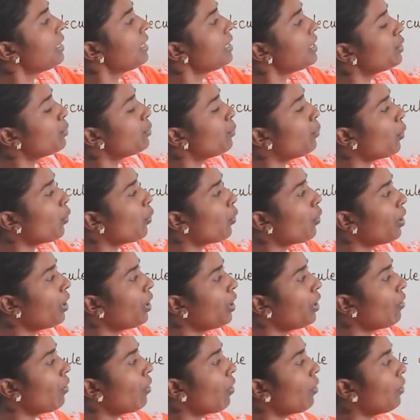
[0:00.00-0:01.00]
is
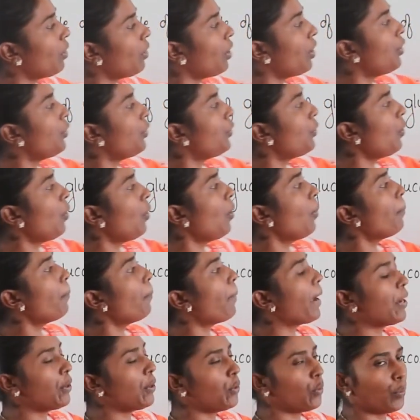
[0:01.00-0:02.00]
broken down into
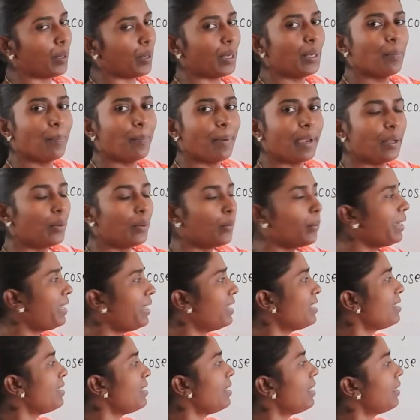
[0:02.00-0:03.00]
pyruvate. Pyruvate
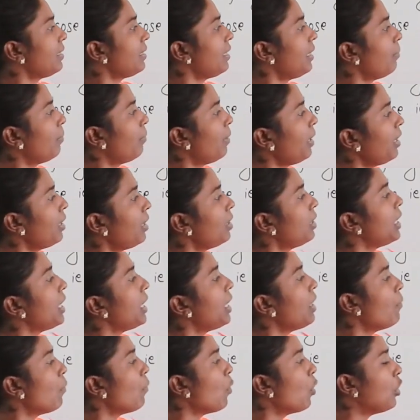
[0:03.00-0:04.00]
is nothing but
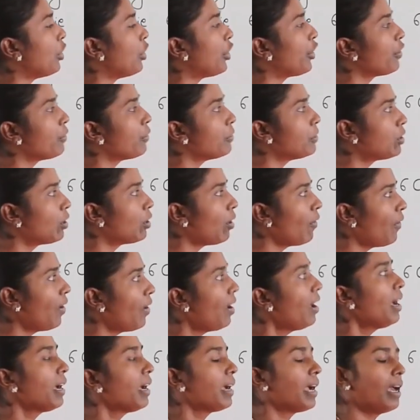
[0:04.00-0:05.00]
3 molecules
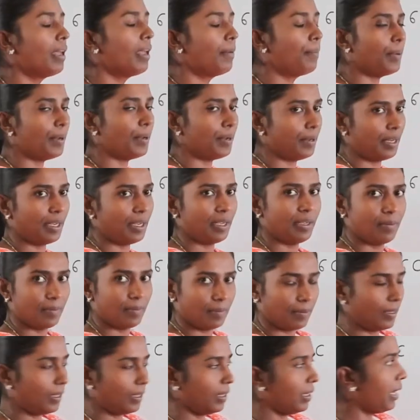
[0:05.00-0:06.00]
of carbon.
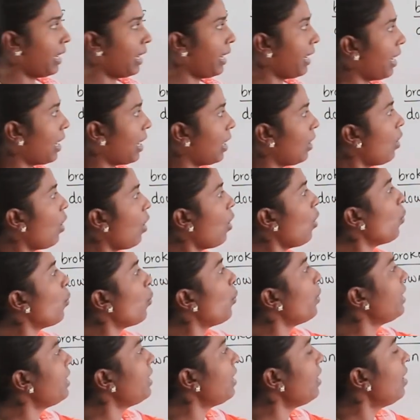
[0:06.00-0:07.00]
Along
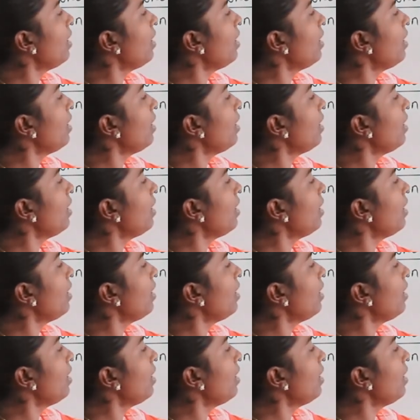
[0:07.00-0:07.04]
with